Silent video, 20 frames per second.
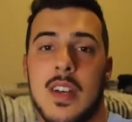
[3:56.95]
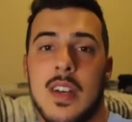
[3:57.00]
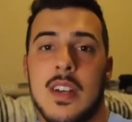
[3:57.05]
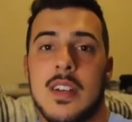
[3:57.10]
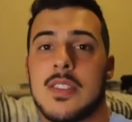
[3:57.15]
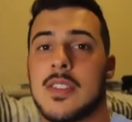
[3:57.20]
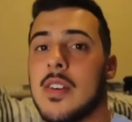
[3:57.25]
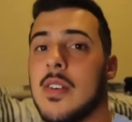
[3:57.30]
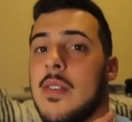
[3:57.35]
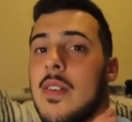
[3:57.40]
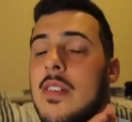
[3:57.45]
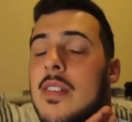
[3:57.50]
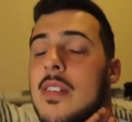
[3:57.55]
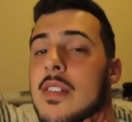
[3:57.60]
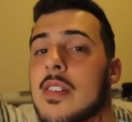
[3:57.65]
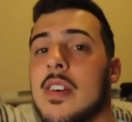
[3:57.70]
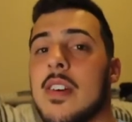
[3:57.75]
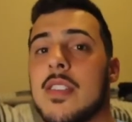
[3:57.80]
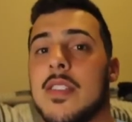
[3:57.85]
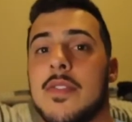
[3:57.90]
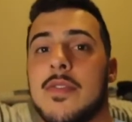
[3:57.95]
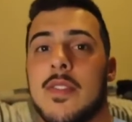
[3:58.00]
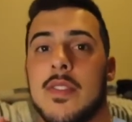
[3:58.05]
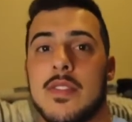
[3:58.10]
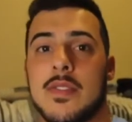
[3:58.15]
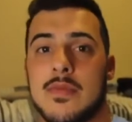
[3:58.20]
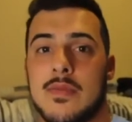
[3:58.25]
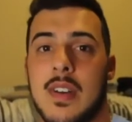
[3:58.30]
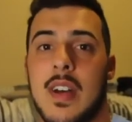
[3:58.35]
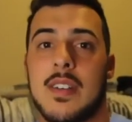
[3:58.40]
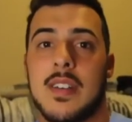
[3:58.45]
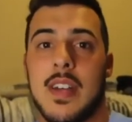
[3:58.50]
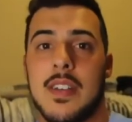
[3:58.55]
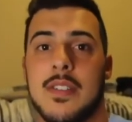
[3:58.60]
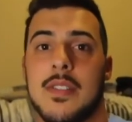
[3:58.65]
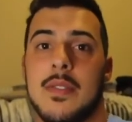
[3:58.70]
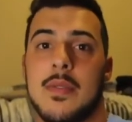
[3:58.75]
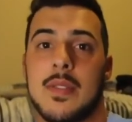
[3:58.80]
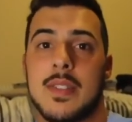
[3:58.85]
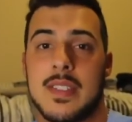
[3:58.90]
So the first round I
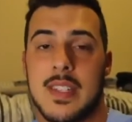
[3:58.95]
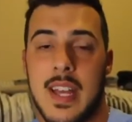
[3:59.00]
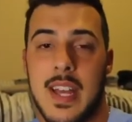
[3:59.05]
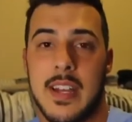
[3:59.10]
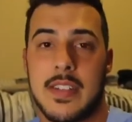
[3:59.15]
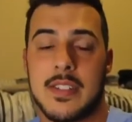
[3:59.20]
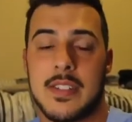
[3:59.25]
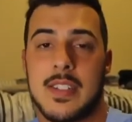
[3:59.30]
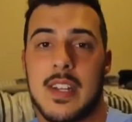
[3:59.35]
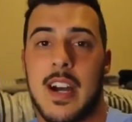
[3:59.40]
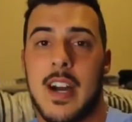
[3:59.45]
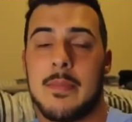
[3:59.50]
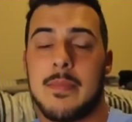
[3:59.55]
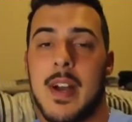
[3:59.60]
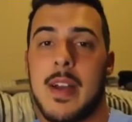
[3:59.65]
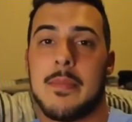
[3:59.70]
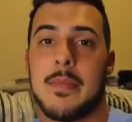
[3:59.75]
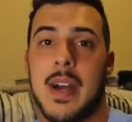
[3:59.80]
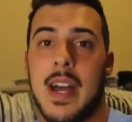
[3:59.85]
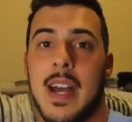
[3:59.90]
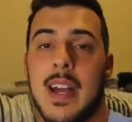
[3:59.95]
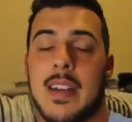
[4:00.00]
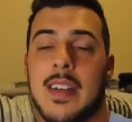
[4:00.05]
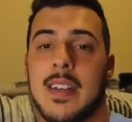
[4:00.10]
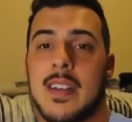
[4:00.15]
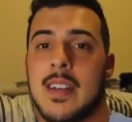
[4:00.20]
do is actually on my back,